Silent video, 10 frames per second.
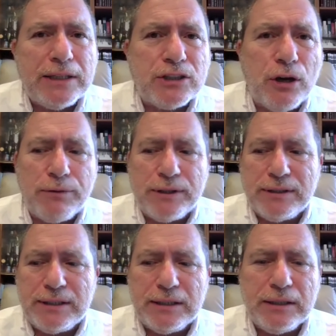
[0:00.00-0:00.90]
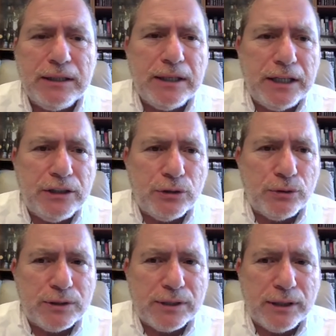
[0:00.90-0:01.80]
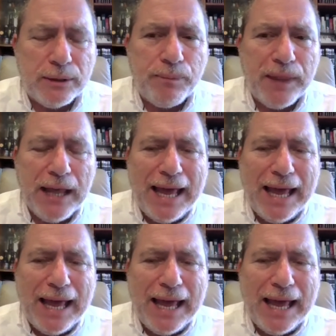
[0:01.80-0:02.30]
sovereignty in Jerusalem.